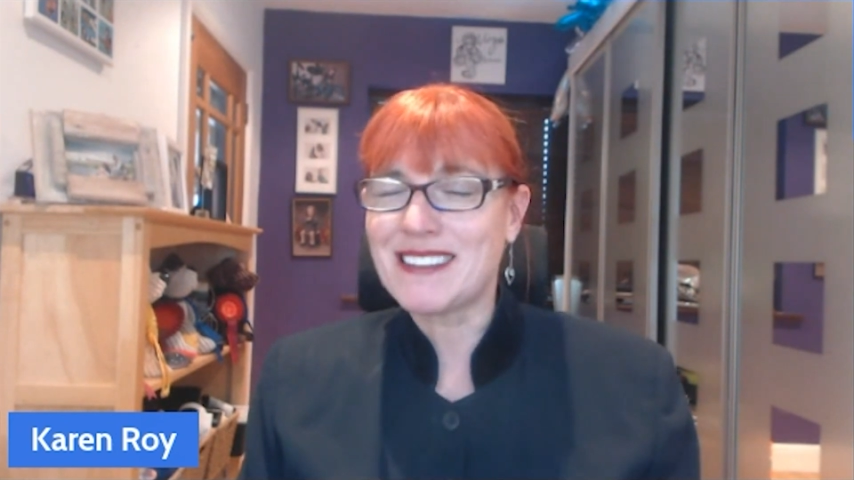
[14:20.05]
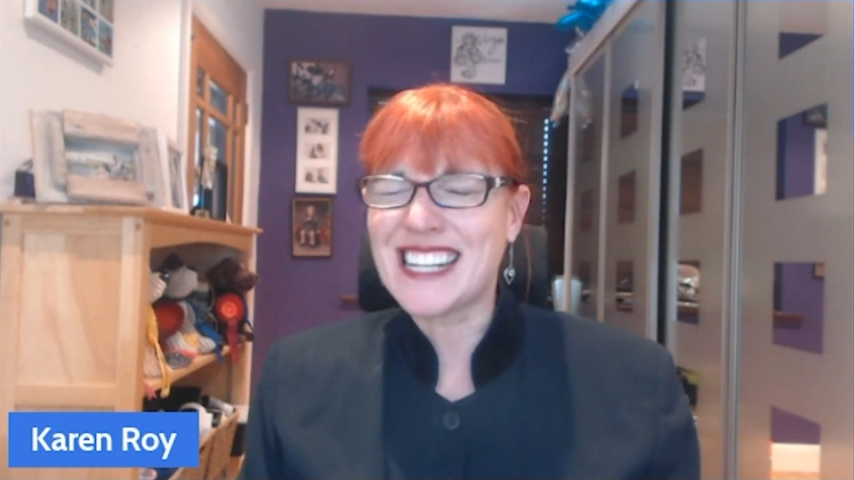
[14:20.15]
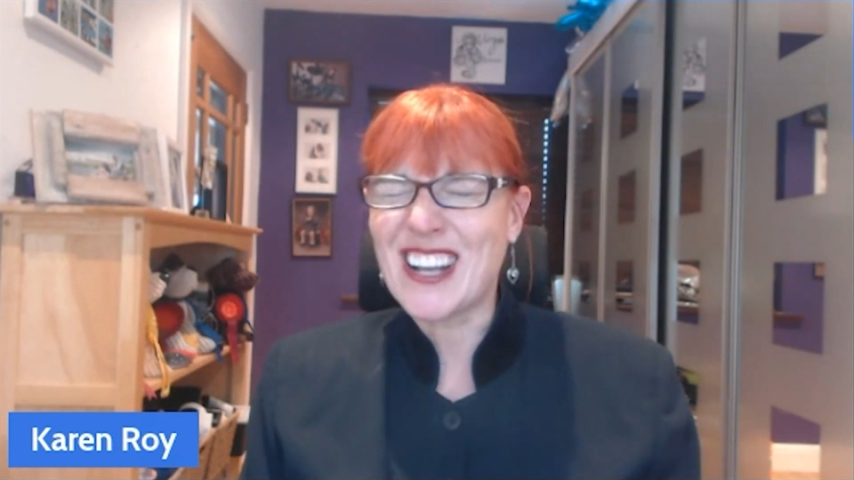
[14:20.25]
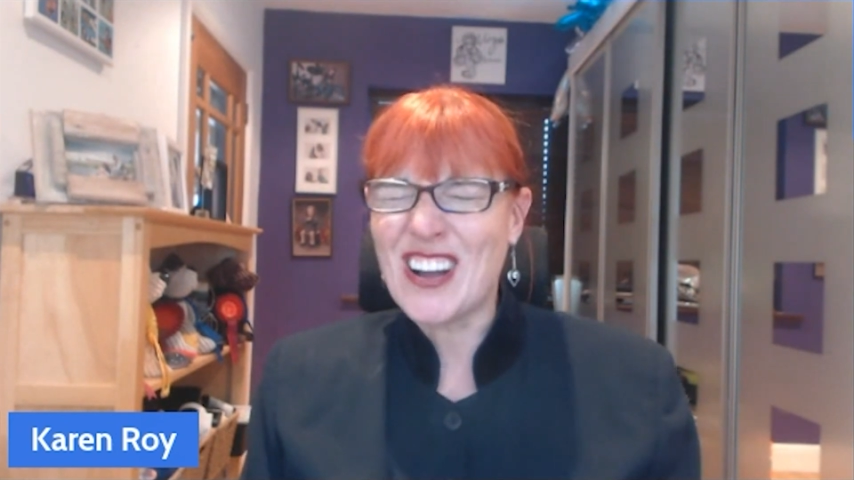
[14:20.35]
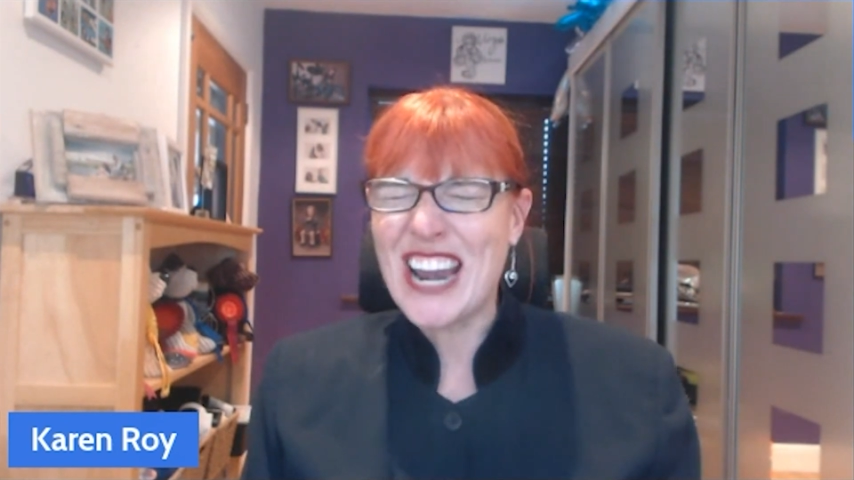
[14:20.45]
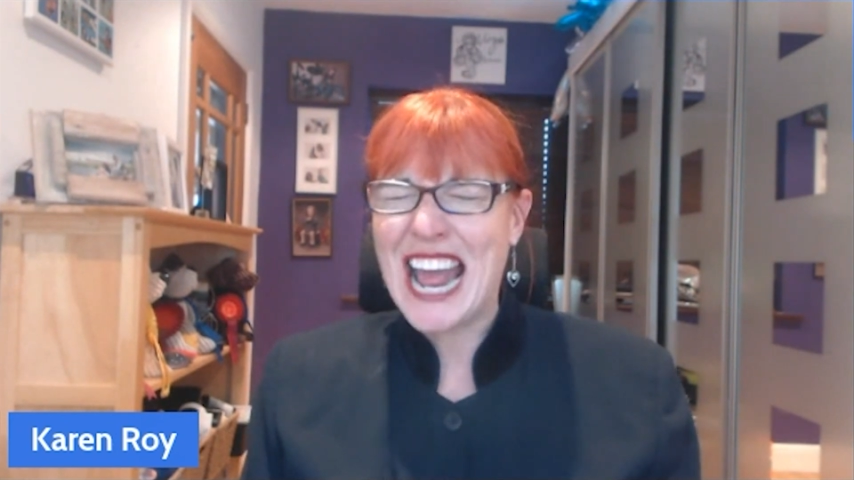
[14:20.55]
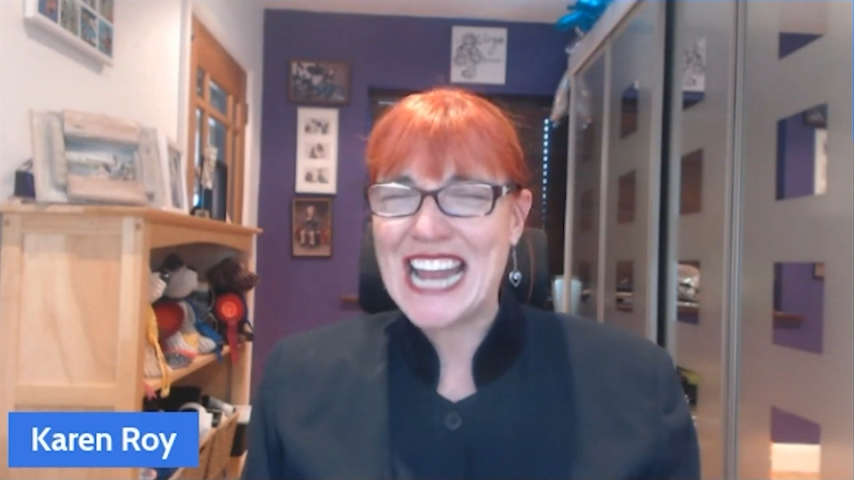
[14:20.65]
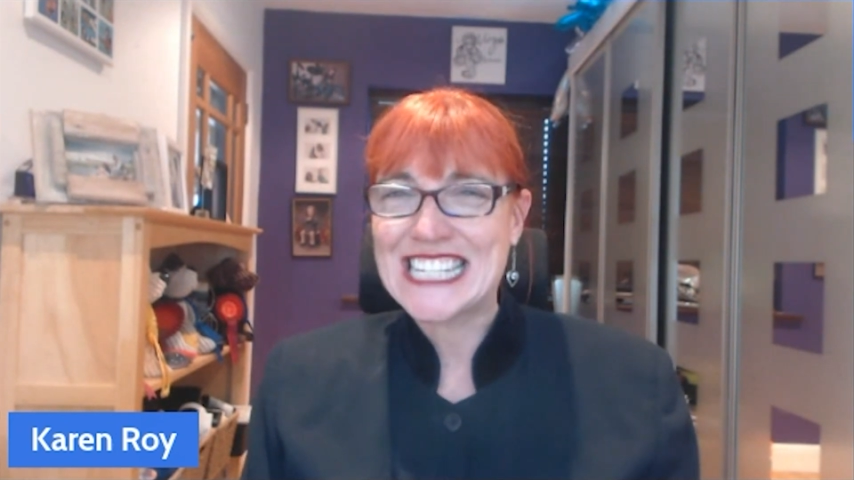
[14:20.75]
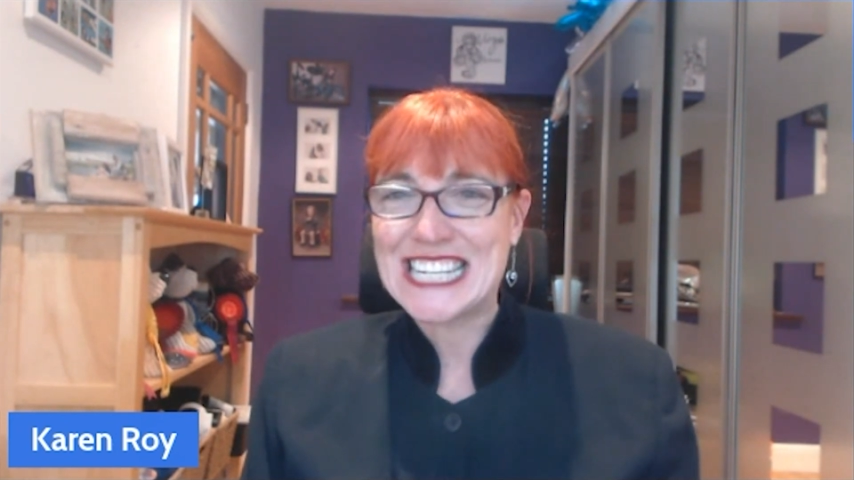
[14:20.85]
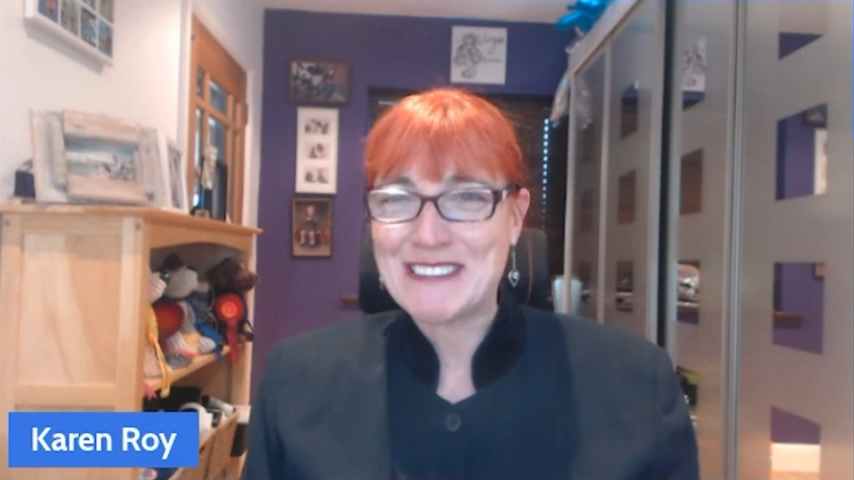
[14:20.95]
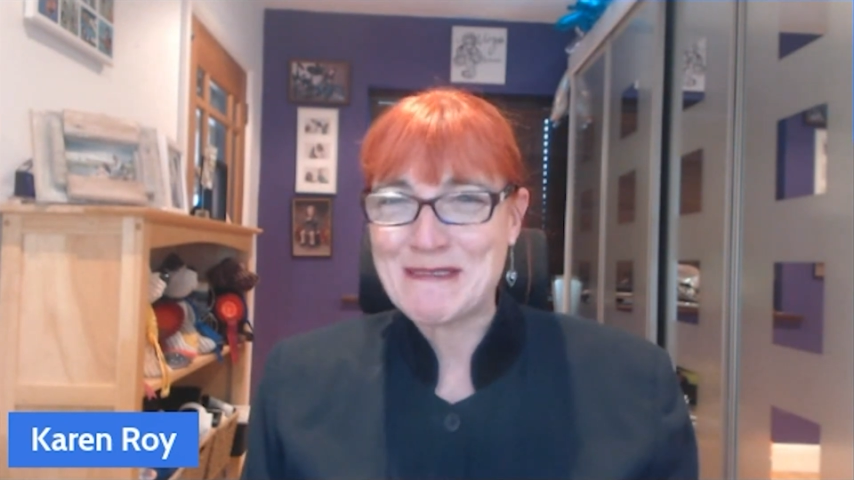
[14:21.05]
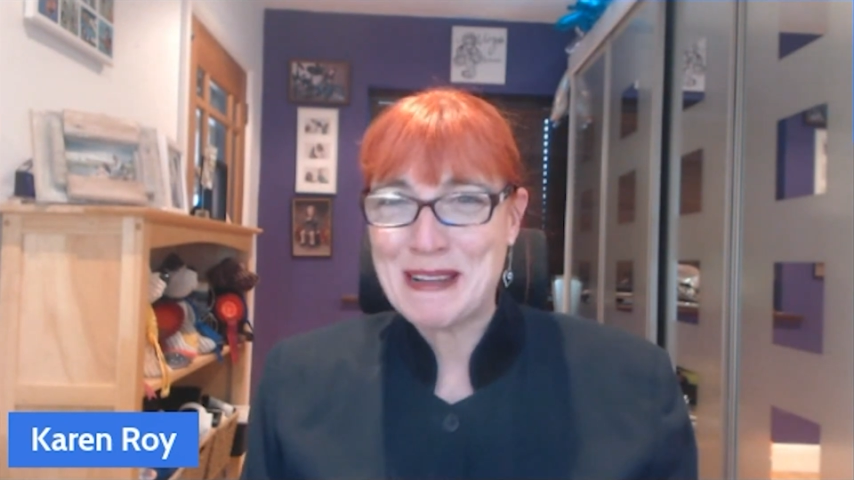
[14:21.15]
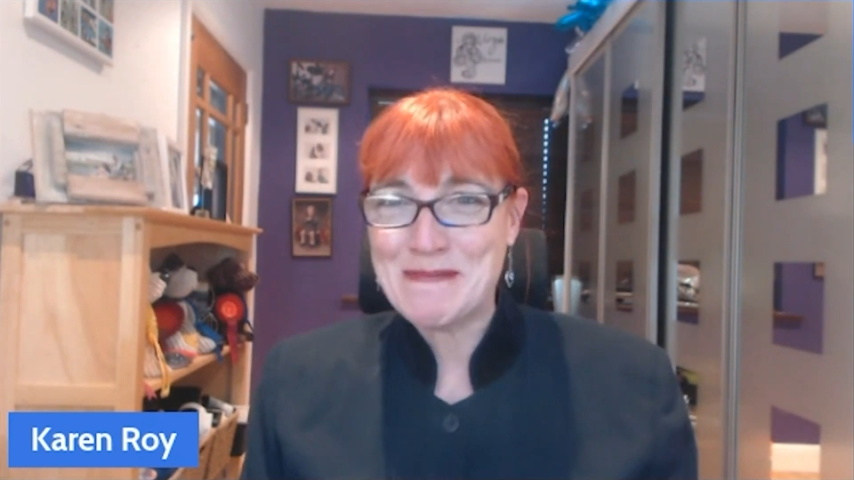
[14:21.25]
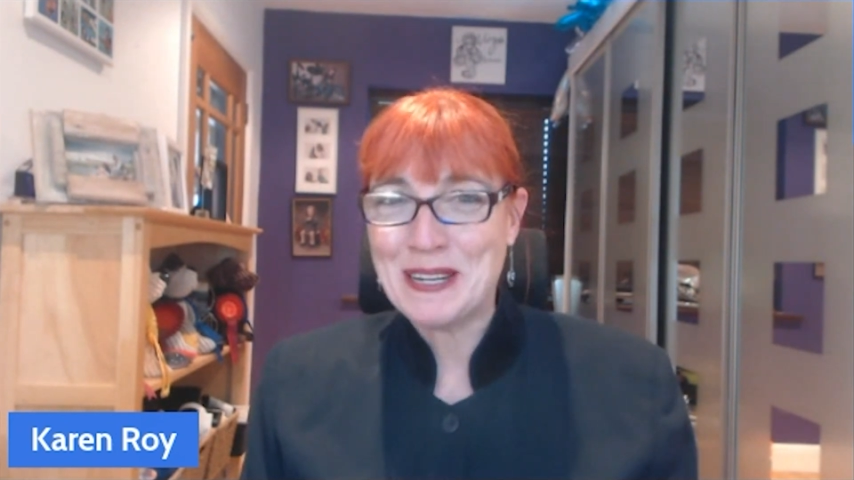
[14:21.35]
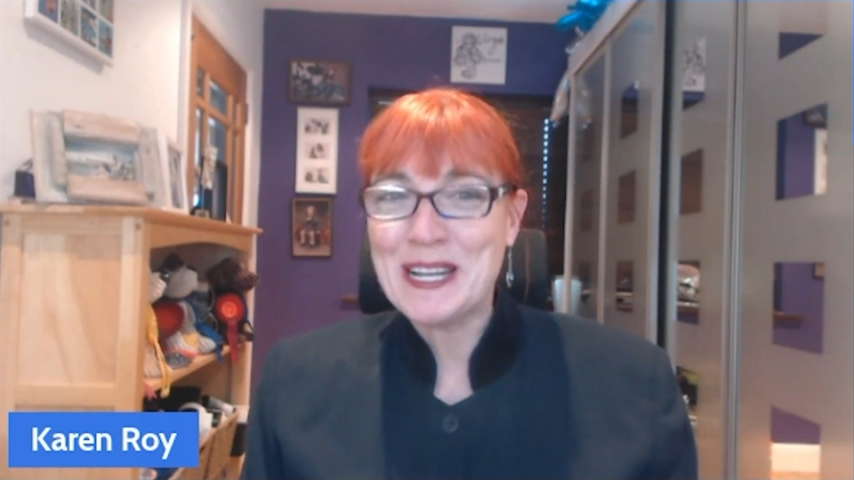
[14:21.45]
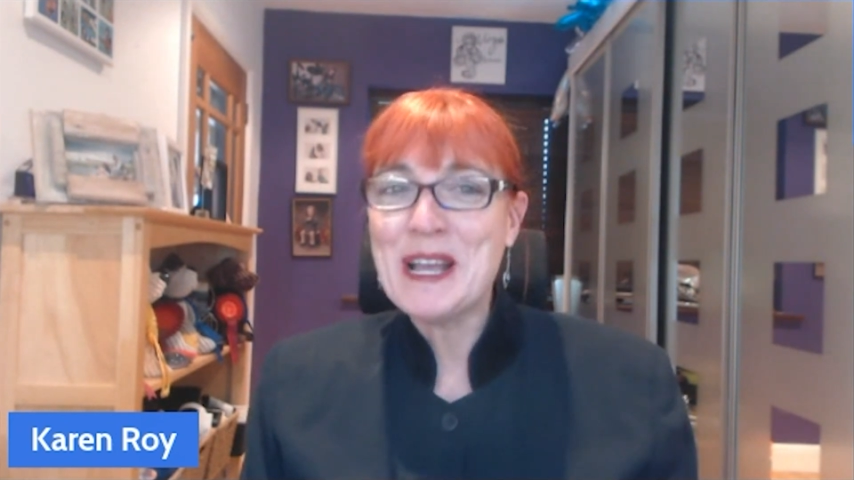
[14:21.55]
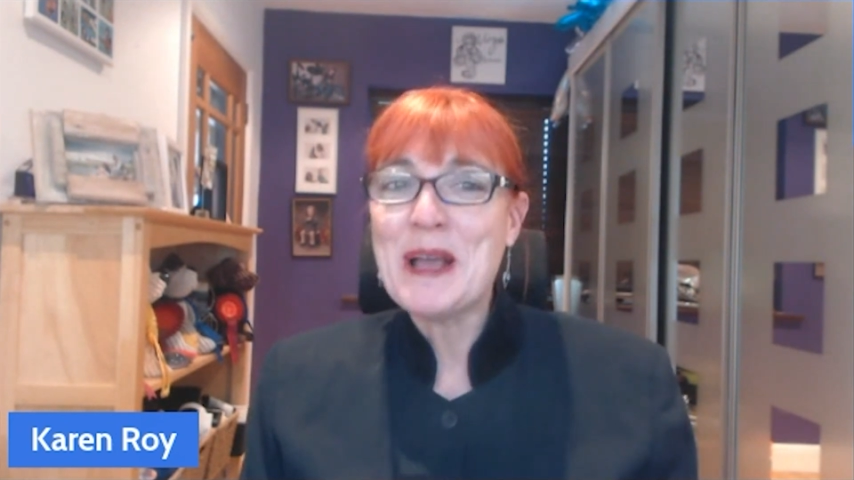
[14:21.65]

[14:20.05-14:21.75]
because I can't actually remember,